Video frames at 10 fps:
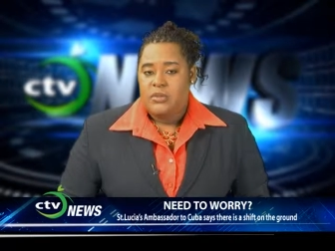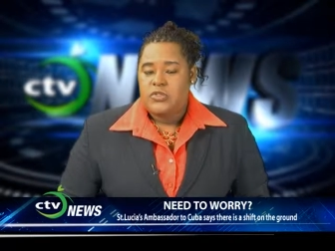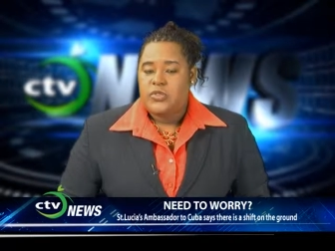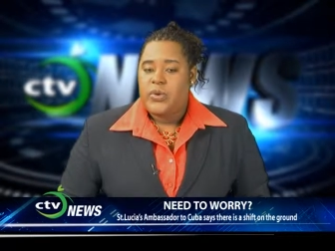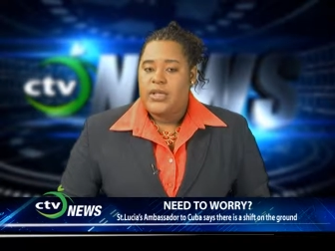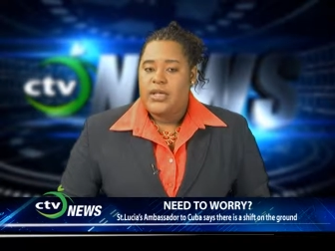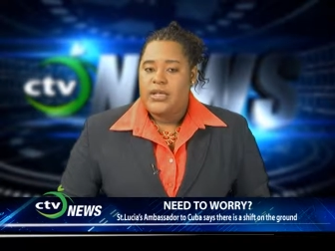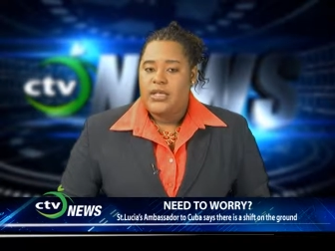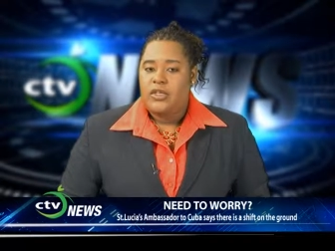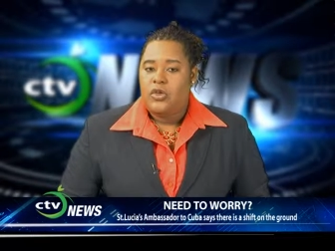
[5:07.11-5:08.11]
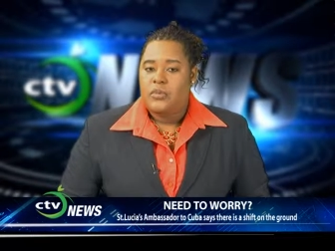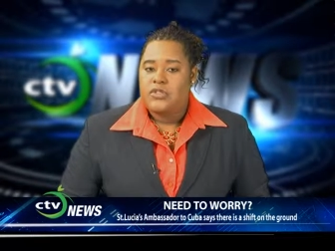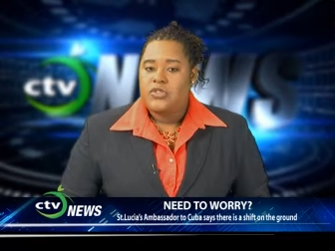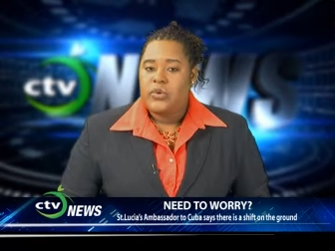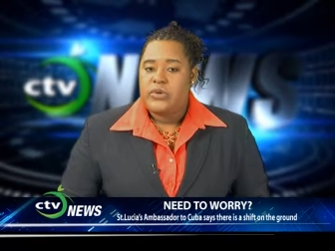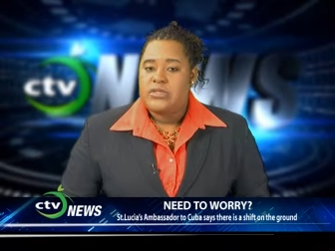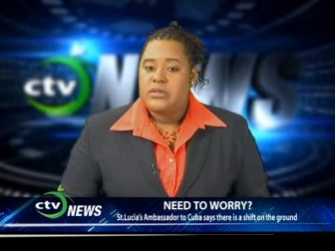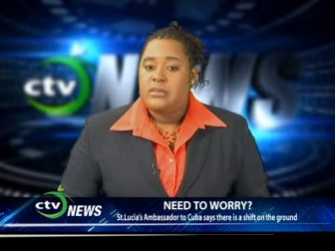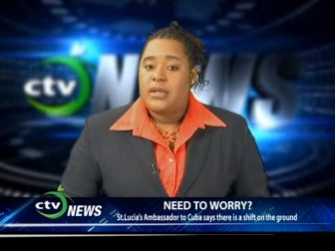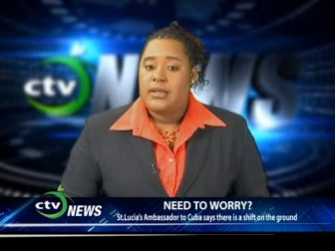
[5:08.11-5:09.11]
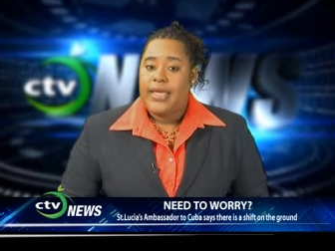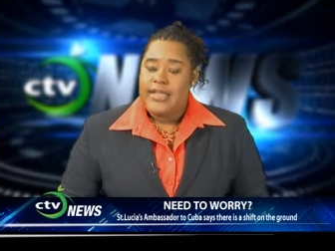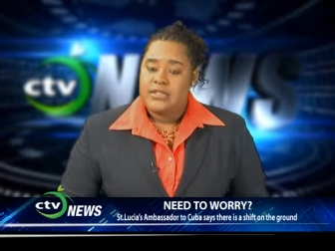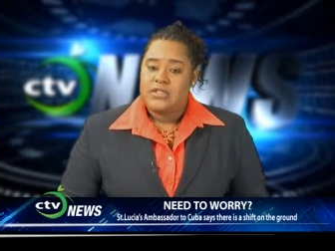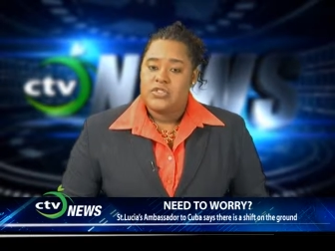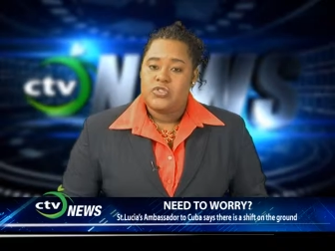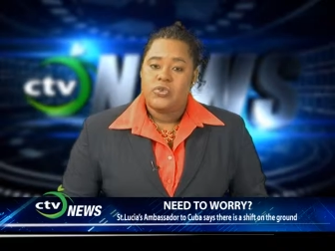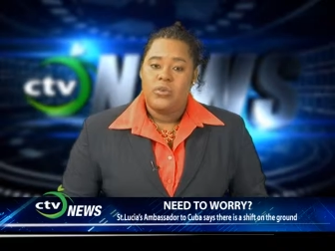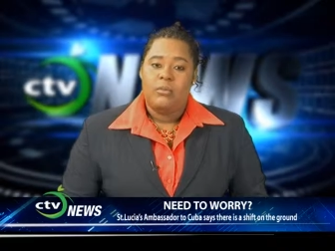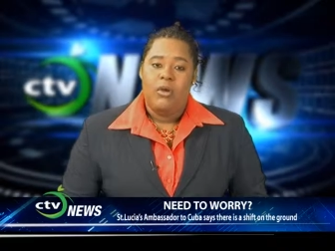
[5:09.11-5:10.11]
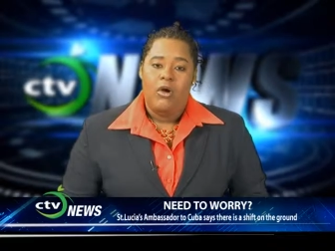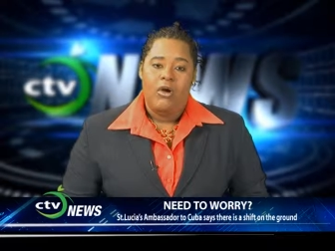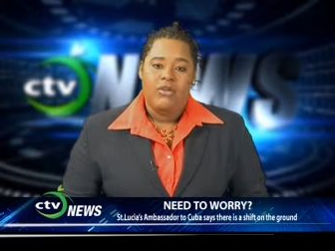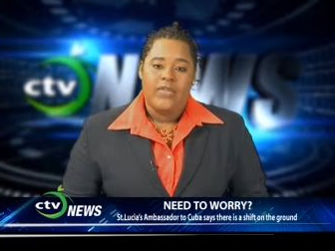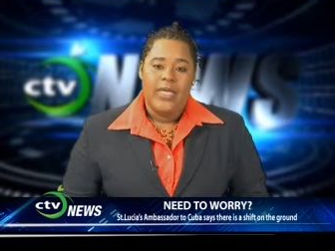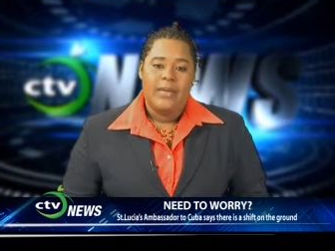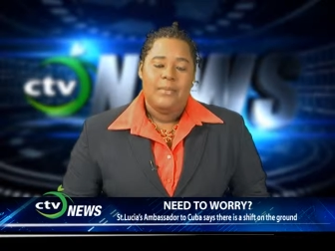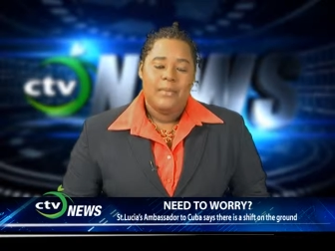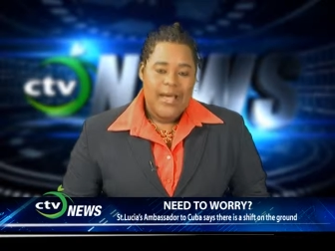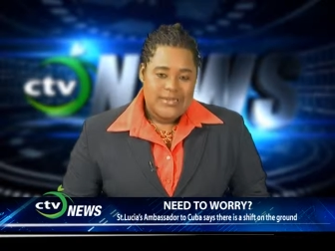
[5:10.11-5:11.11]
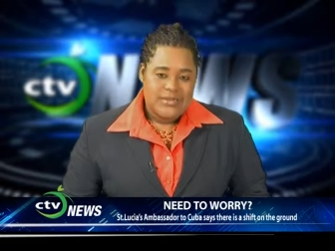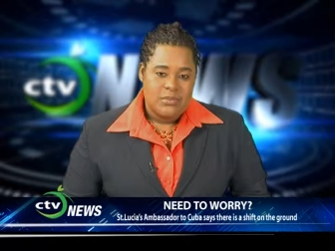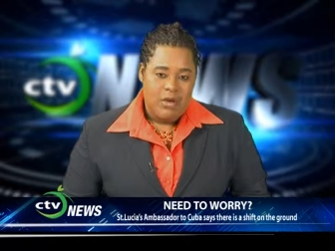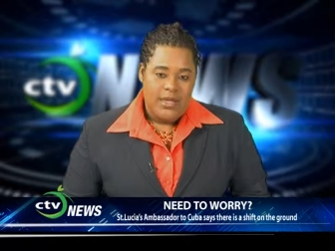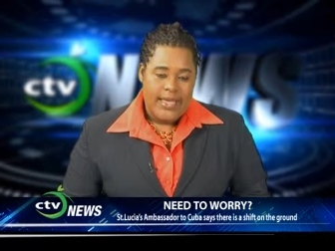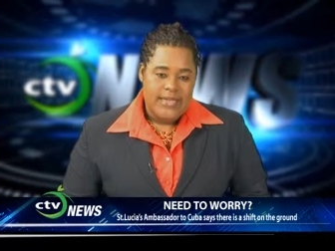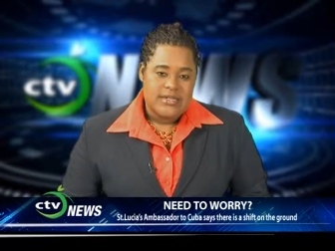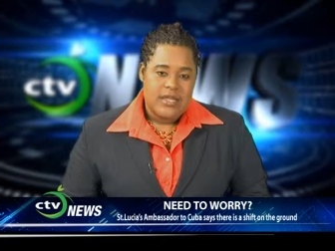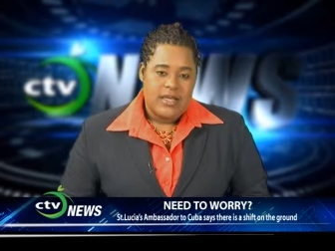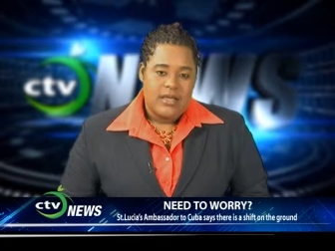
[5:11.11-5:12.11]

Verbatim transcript: Most critically, Cuba's tourism caters to more of a mass market